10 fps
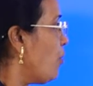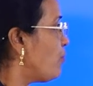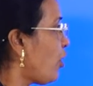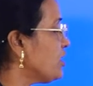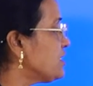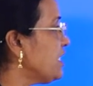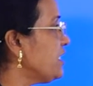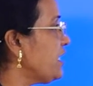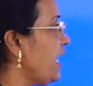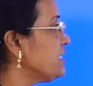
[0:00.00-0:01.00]
Processing
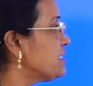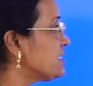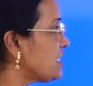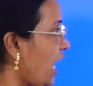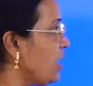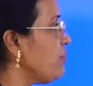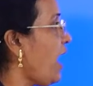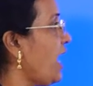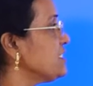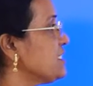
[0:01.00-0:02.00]
takes time
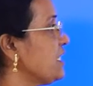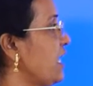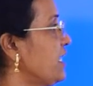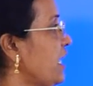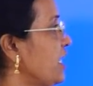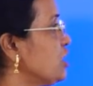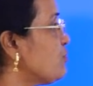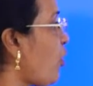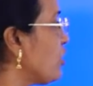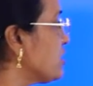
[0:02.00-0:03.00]
as the data is
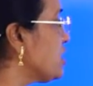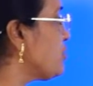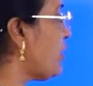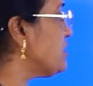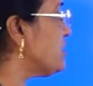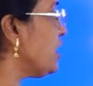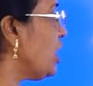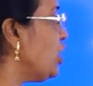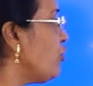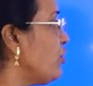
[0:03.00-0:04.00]
processed by
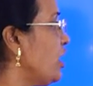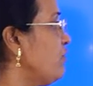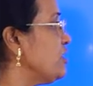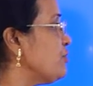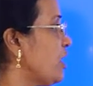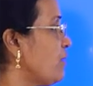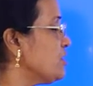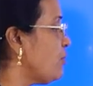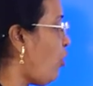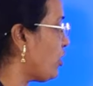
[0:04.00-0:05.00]
single unit, which becomes
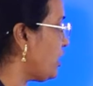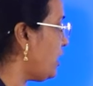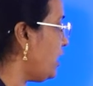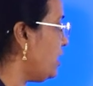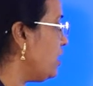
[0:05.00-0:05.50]
a bottleneck.